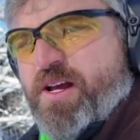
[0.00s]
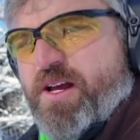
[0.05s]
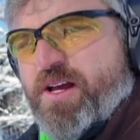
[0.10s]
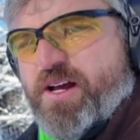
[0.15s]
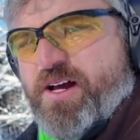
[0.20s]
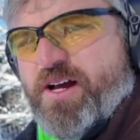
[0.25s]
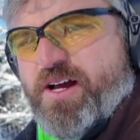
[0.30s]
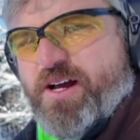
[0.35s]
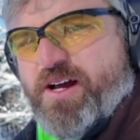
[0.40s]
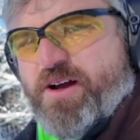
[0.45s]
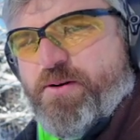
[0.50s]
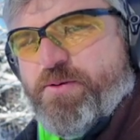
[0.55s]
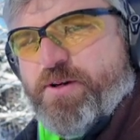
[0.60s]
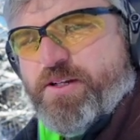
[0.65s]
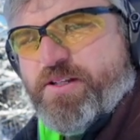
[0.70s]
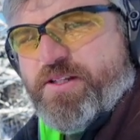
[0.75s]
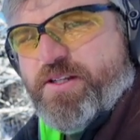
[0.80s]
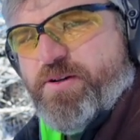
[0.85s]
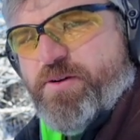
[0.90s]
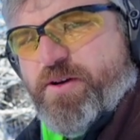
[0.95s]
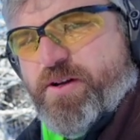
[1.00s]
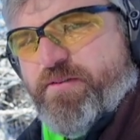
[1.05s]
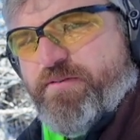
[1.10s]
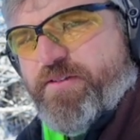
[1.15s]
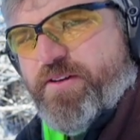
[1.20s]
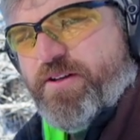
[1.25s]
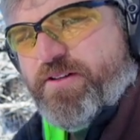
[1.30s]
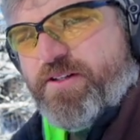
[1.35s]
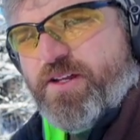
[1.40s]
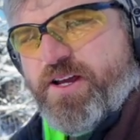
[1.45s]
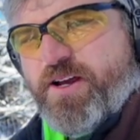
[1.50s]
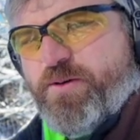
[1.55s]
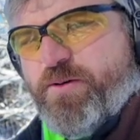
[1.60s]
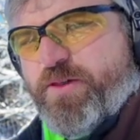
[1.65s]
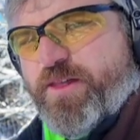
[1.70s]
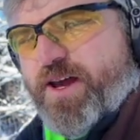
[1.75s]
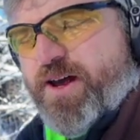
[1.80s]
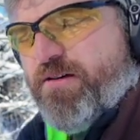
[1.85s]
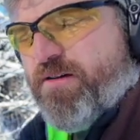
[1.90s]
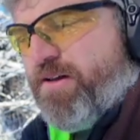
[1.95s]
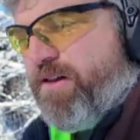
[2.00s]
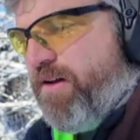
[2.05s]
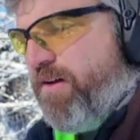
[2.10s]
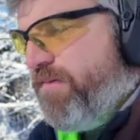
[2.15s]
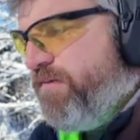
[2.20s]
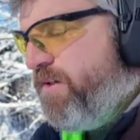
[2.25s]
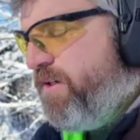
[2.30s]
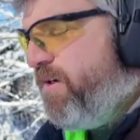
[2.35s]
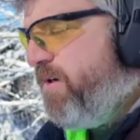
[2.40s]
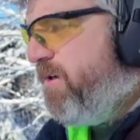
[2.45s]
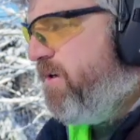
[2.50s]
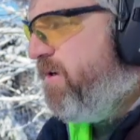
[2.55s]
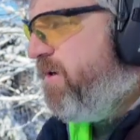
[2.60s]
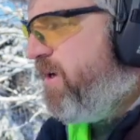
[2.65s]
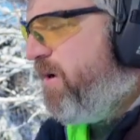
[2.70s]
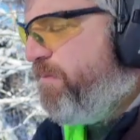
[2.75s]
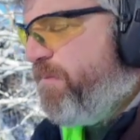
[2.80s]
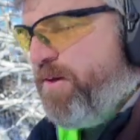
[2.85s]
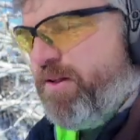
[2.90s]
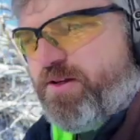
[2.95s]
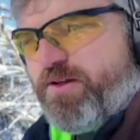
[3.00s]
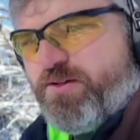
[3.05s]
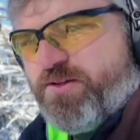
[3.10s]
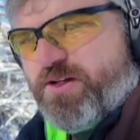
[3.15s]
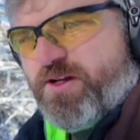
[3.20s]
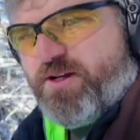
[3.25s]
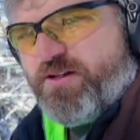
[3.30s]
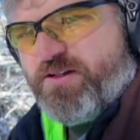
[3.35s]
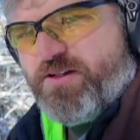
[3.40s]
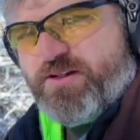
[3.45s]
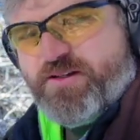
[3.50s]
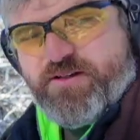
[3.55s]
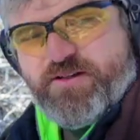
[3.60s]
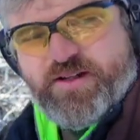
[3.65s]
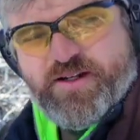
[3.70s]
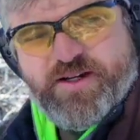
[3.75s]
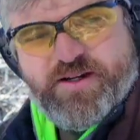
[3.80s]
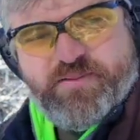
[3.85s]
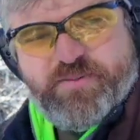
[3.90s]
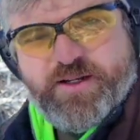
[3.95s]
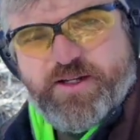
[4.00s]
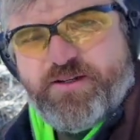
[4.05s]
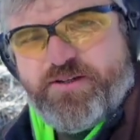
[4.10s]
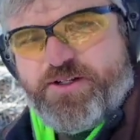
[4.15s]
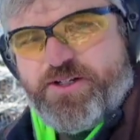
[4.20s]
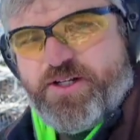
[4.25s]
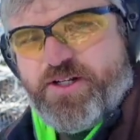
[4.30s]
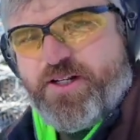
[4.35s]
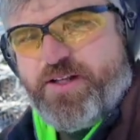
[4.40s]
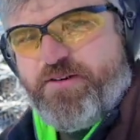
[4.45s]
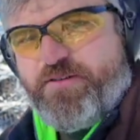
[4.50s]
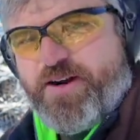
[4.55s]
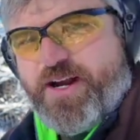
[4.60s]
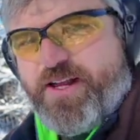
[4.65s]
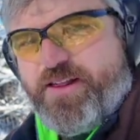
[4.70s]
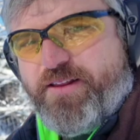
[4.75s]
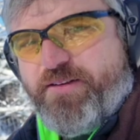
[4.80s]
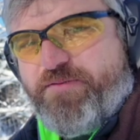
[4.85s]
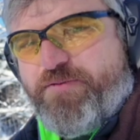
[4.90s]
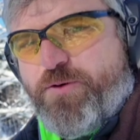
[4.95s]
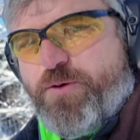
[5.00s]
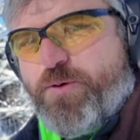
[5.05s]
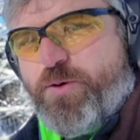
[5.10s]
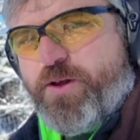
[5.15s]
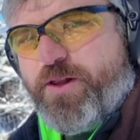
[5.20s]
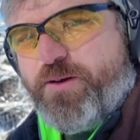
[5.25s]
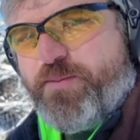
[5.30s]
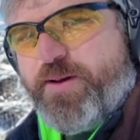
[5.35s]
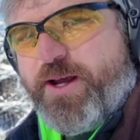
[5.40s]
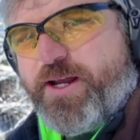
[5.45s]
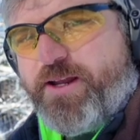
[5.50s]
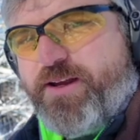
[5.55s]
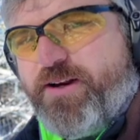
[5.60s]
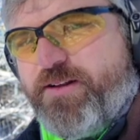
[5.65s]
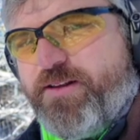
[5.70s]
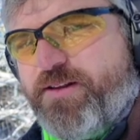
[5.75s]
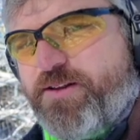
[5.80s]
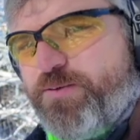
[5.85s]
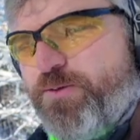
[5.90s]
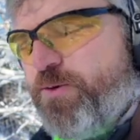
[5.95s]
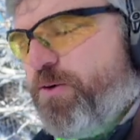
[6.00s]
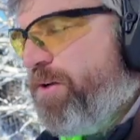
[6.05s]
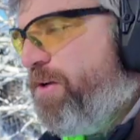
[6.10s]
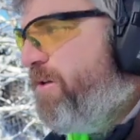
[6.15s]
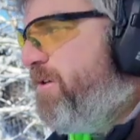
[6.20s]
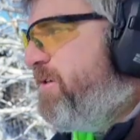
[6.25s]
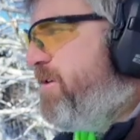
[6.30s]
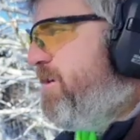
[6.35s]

I want to see what it feels like without gloves. I put those on because it's a little bit chilly riding the four-wheeler back here this morning.